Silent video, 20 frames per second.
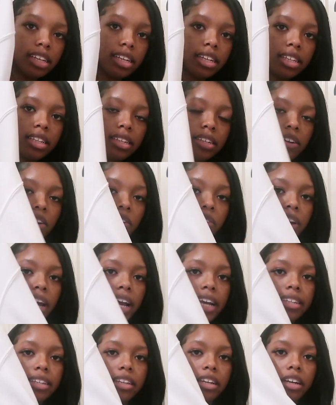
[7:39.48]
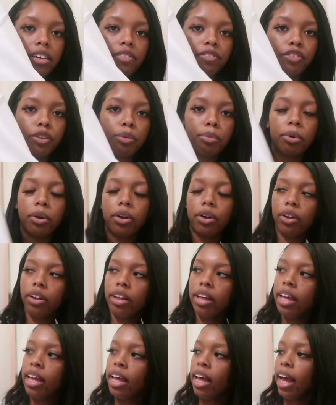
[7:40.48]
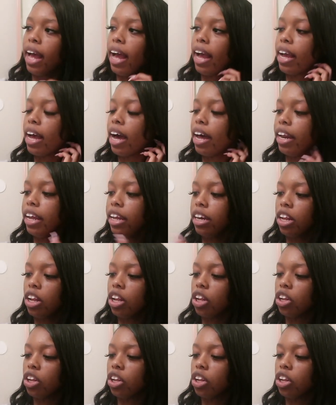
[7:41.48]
It's so nice and comfortable. I got it in a